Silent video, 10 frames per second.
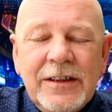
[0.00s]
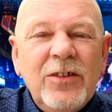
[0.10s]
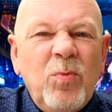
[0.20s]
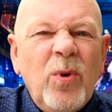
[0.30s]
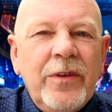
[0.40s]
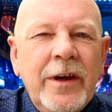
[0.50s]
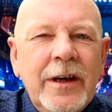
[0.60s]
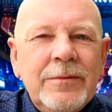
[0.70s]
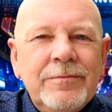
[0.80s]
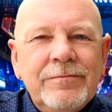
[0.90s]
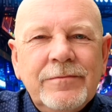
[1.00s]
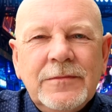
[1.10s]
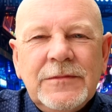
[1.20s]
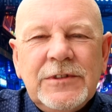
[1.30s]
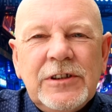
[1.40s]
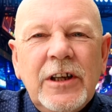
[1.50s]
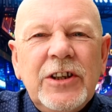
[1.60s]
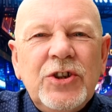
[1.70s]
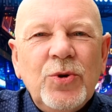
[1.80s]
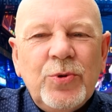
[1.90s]
There's one there, slightly
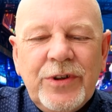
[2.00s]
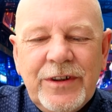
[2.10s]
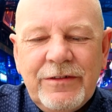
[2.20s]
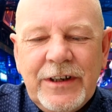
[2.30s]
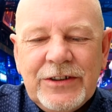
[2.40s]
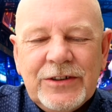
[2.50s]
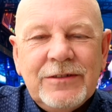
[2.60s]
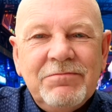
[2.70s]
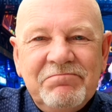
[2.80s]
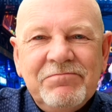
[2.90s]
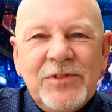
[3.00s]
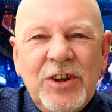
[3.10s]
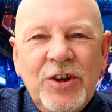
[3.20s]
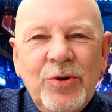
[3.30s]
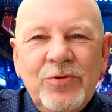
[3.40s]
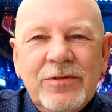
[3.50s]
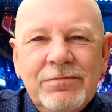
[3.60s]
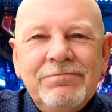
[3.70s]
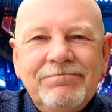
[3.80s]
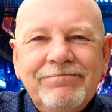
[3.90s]
shorter than the rest, cute,
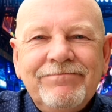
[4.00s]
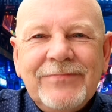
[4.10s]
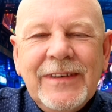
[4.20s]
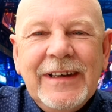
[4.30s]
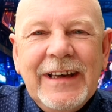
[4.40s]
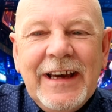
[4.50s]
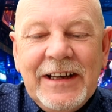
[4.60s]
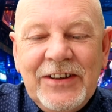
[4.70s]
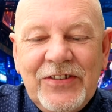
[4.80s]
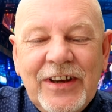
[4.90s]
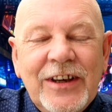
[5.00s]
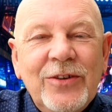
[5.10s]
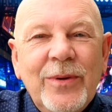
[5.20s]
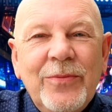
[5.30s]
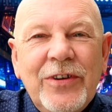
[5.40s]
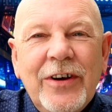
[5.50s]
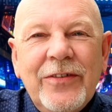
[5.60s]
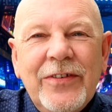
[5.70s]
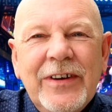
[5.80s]
and he's thinking to himself,